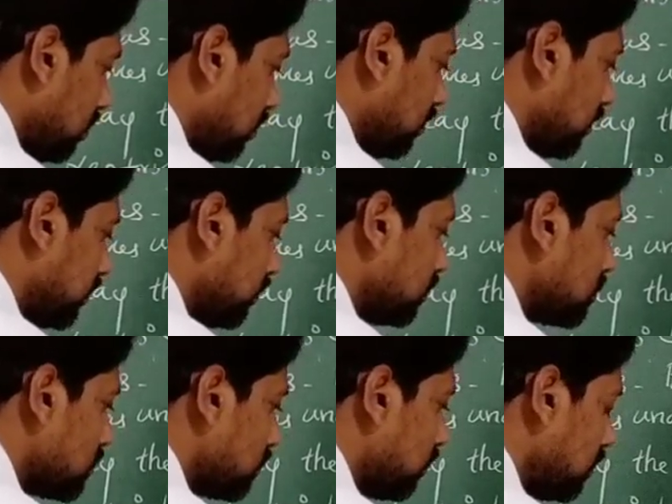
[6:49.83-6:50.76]

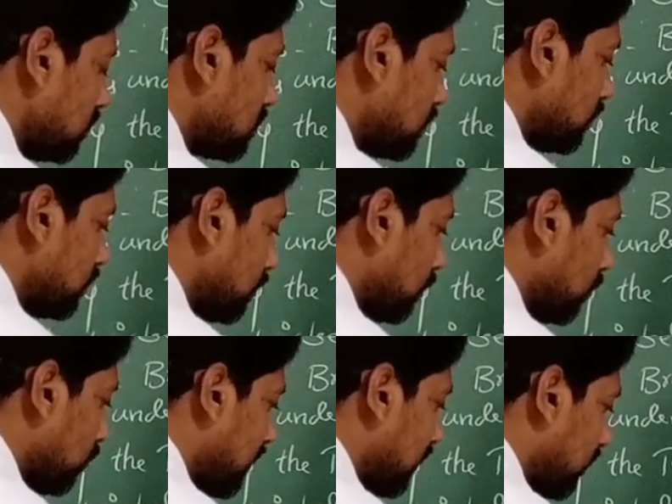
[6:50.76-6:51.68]
useful to
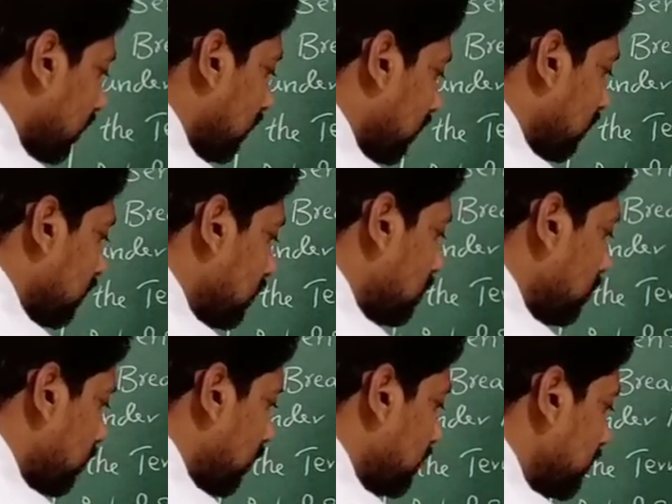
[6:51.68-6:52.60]
human. To
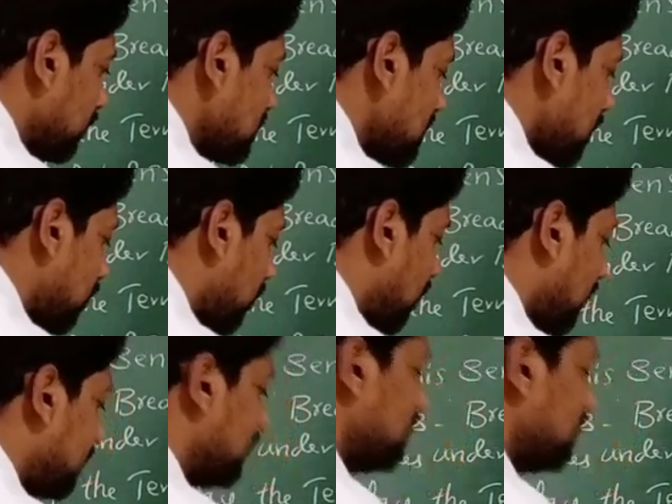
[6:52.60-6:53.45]
produce a product